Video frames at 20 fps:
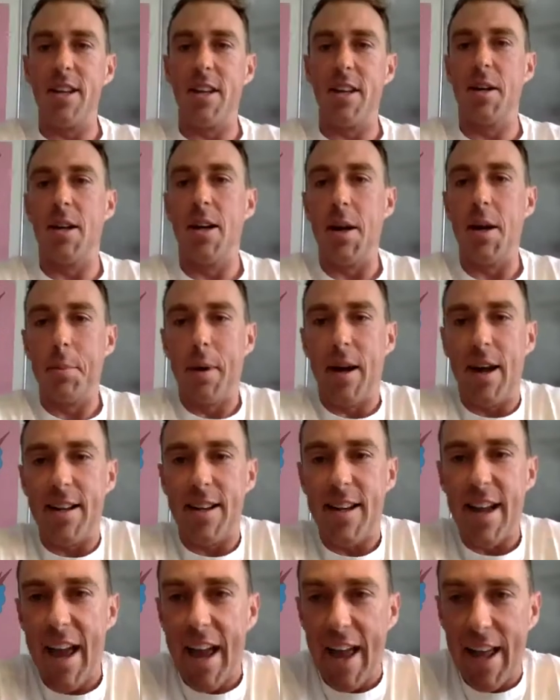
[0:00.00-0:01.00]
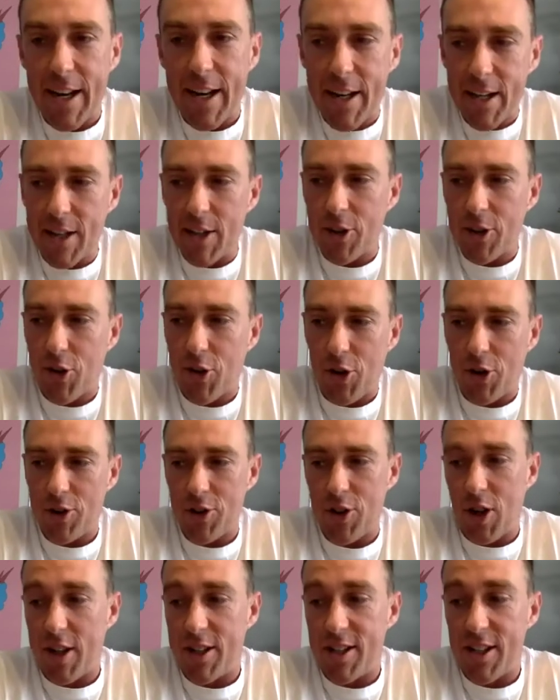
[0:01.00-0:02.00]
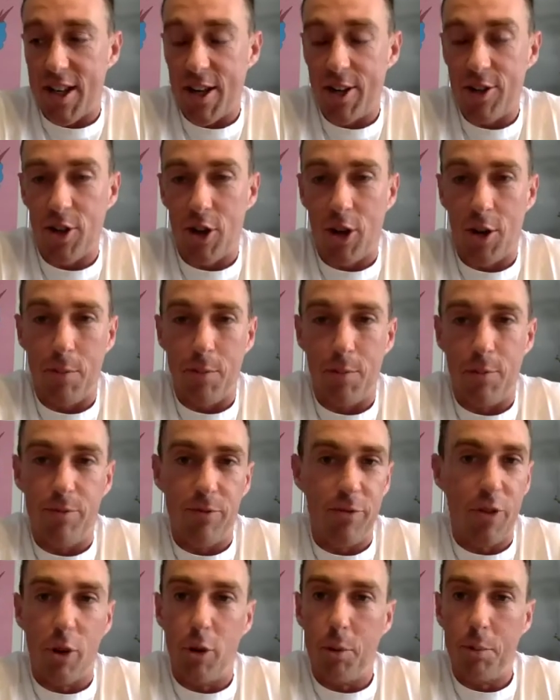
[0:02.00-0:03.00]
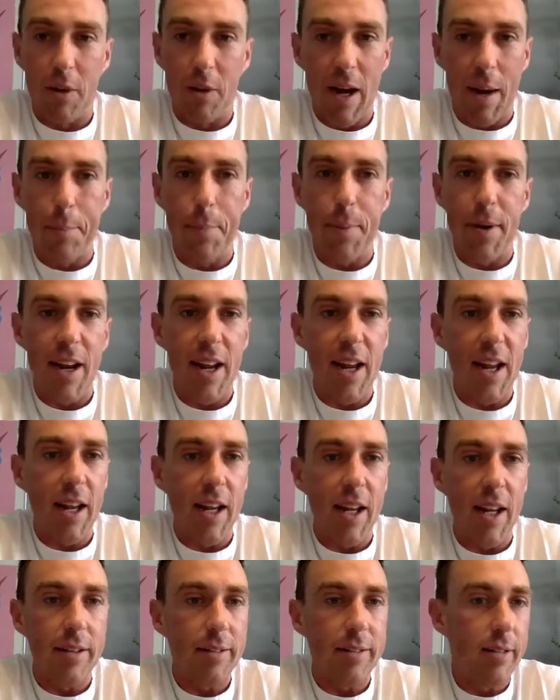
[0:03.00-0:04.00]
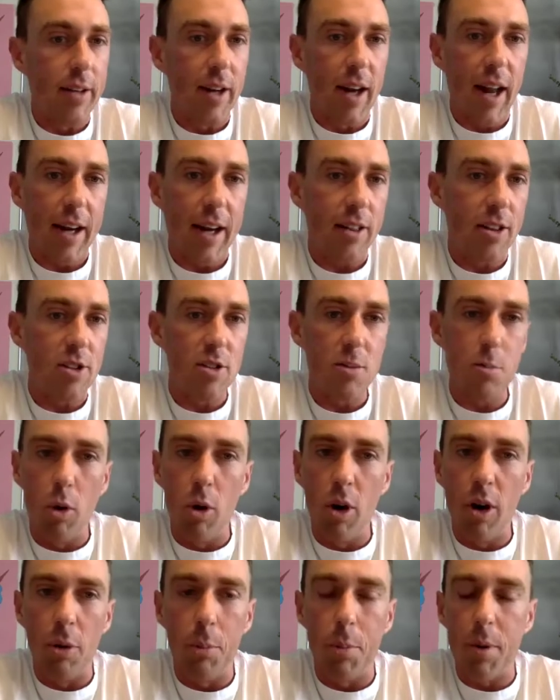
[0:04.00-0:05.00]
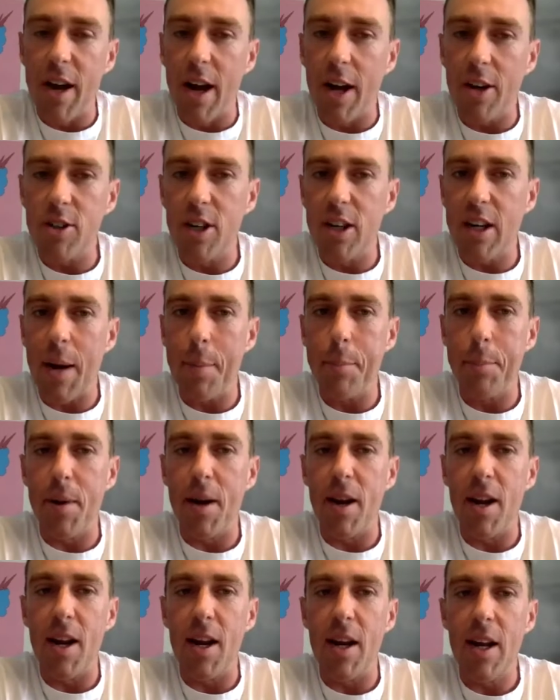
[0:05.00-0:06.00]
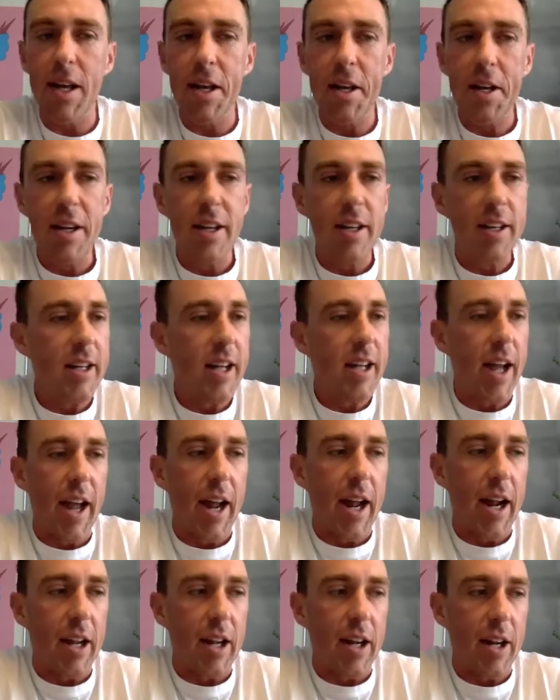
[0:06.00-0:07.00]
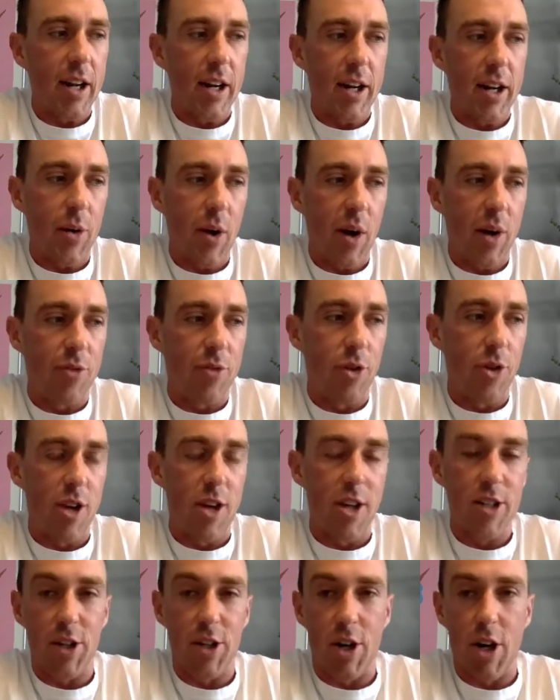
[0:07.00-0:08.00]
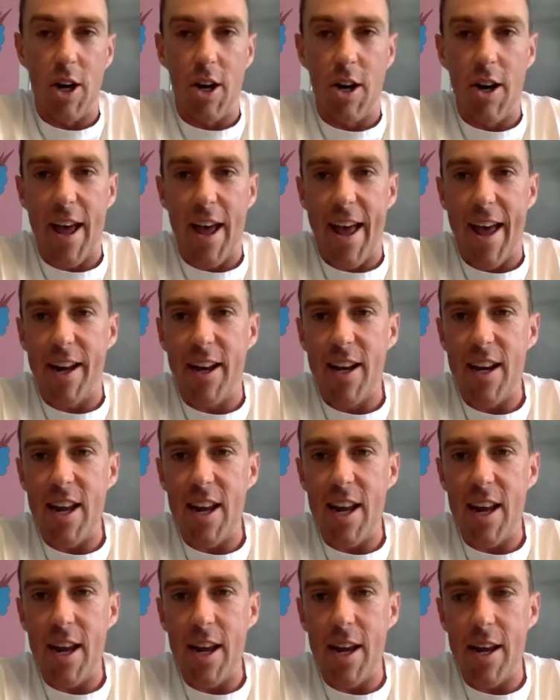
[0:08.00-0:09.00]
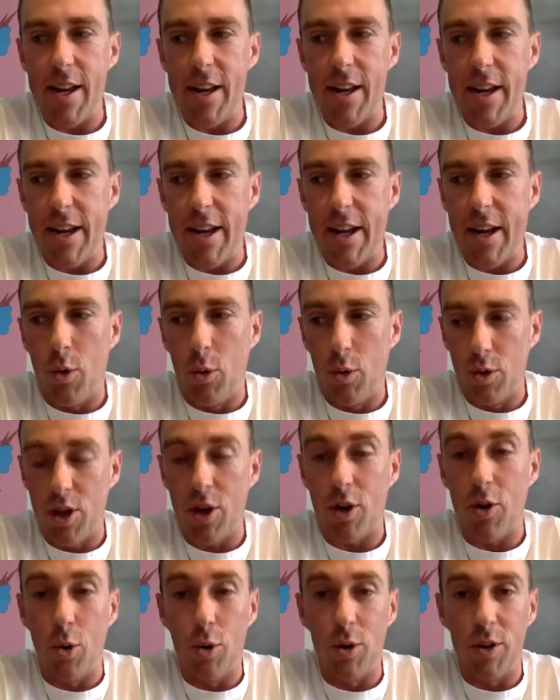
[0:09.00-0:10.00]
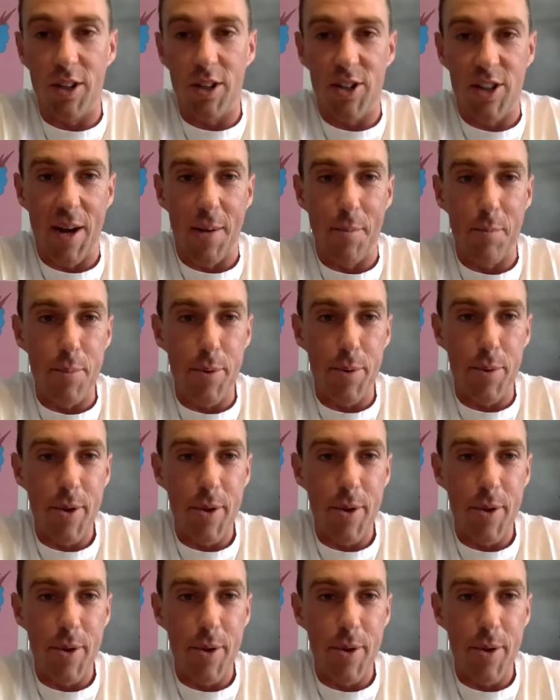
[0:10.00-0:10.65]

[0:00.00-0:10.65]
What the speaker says: In my dad started his own film company, like the small little production company, quite a few years ago, and he also called it Jump